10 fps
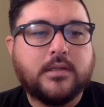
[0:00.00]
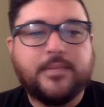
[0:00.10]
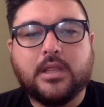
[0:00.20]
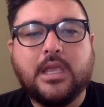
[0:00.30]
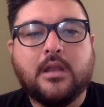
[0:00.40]

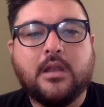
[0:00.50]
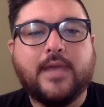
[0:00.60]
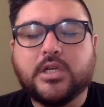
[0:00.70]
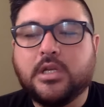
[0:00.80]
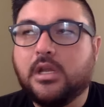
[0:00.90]
Typically,
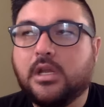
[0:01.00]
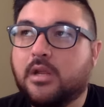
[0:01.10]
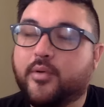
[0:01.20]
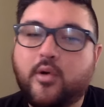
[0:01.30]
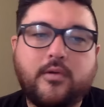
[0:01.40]

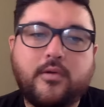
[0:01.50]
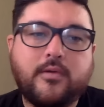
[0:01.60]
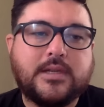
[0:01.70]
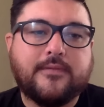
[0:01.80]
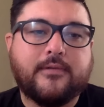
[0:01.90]
innovation
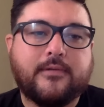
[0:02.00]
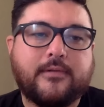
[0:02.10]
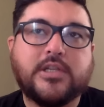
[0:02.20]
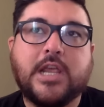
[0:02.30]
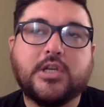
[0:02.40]
improves
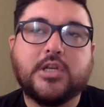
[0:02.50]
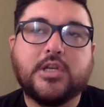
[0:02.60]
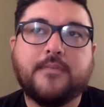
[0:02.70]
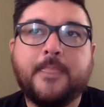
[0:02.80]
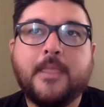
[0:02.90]

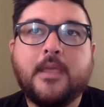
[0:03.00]
differentiation.